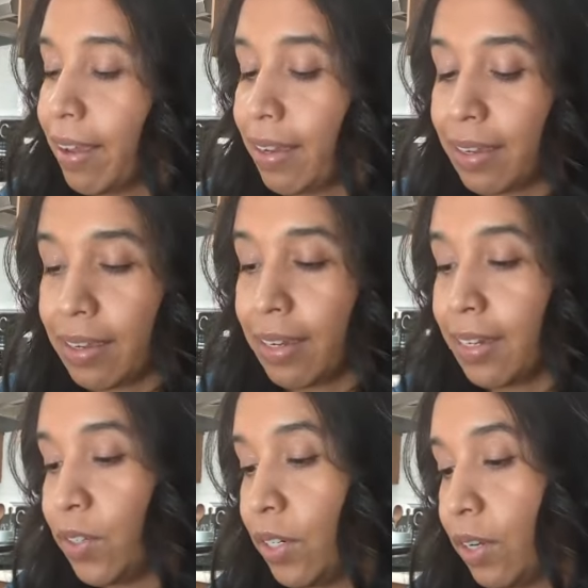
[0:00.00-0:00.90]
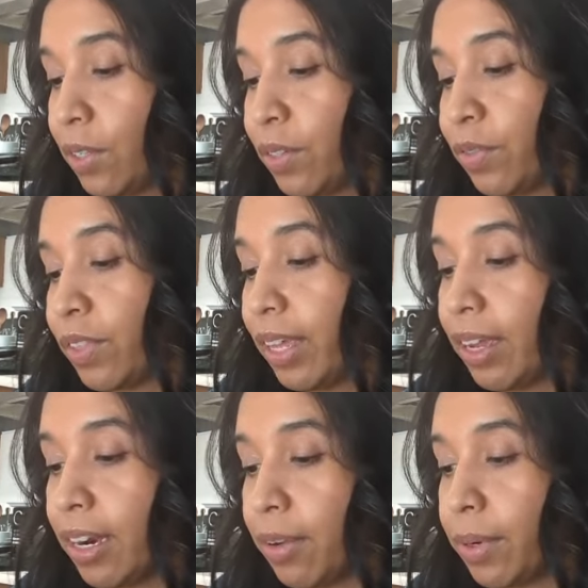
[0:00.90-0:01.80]
$100 for
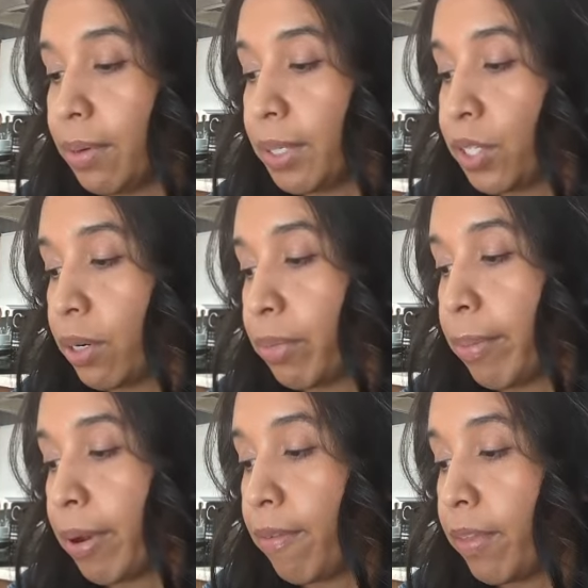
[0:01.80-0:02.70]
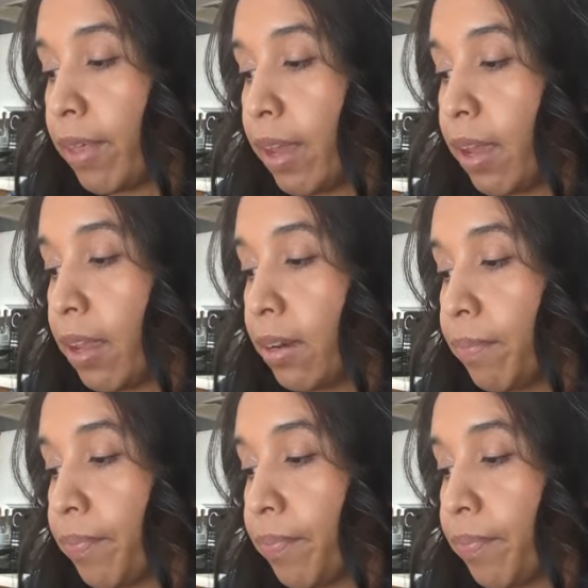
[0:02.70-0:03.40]
that. I want to make sure I'm prepared for that.